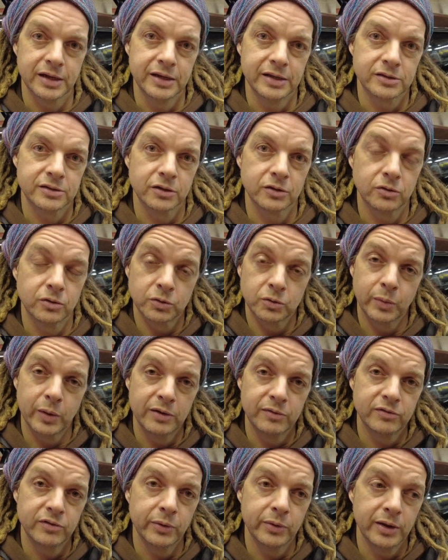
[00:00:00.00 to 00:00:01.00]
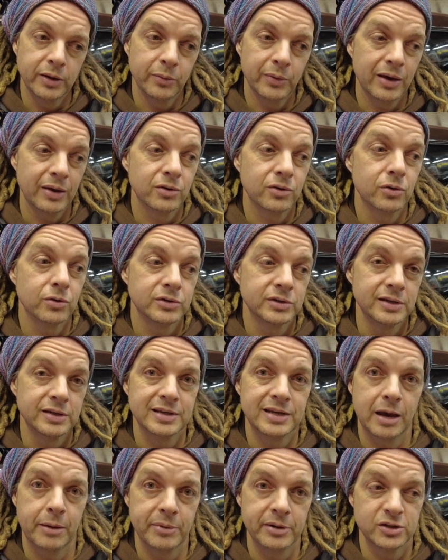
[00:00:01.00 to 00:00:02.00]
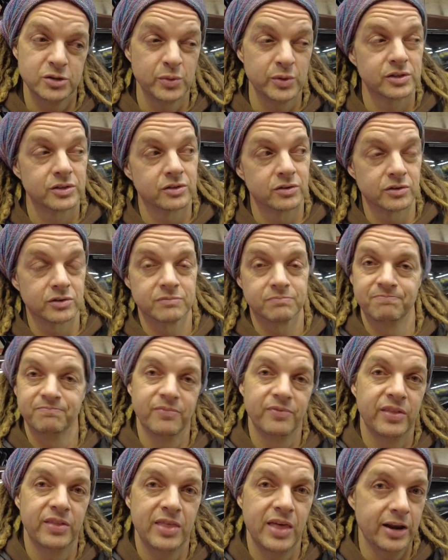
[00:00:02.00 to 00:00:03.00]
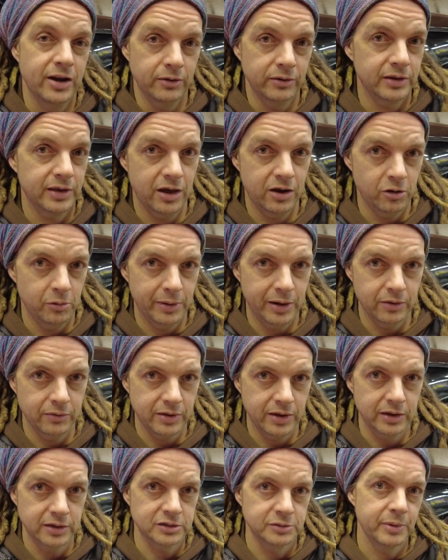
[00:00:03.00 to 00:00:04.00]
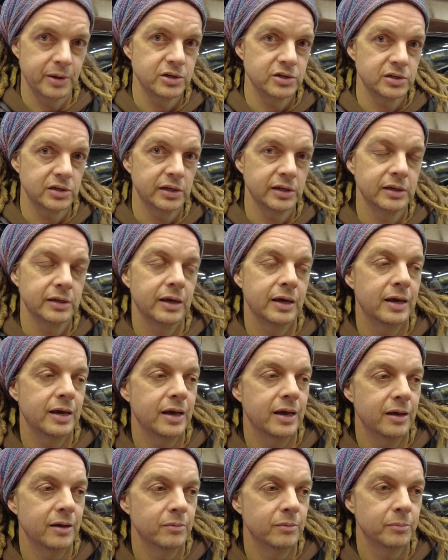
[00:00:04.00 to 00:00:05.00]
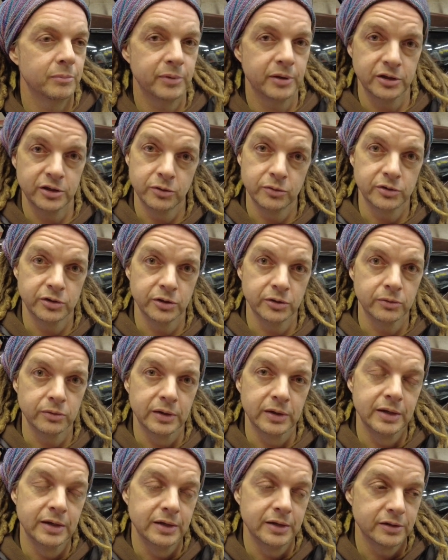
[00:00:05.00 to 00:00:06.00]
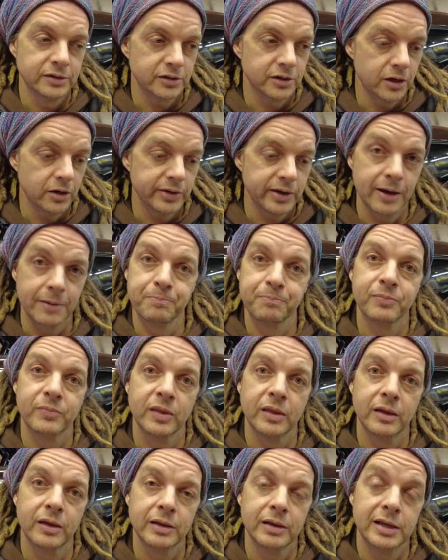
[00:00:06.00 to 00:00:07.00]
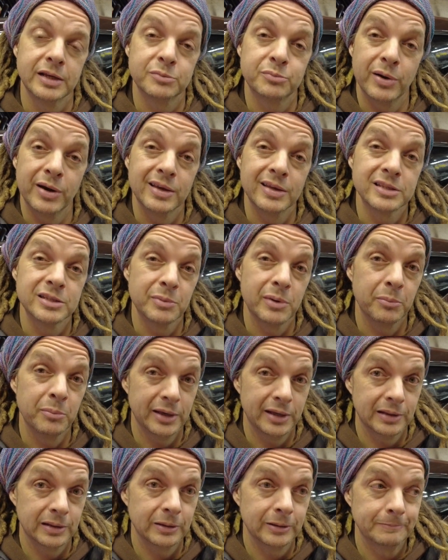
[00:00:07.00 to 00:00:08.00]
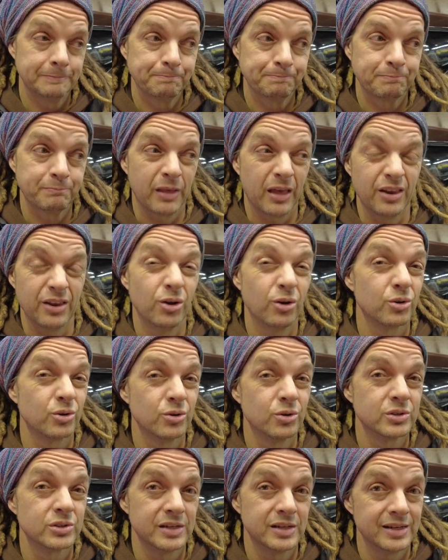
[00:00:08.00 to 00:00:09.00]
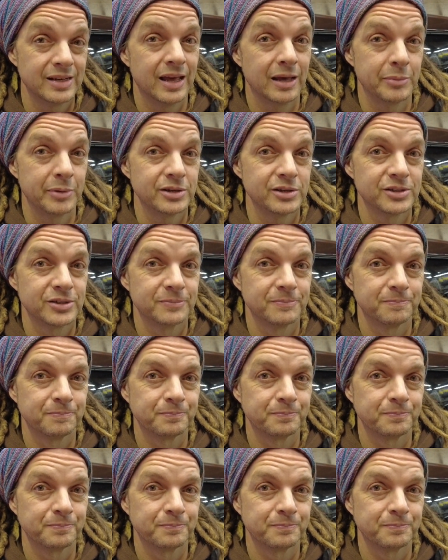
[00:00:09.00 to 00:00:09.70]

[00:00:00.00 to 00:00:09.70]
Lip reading: it's a good way of doing it without causing damage, which of course they don't care about that especially, but you do. So yeah, let's break into my Beetle and not cause any damage.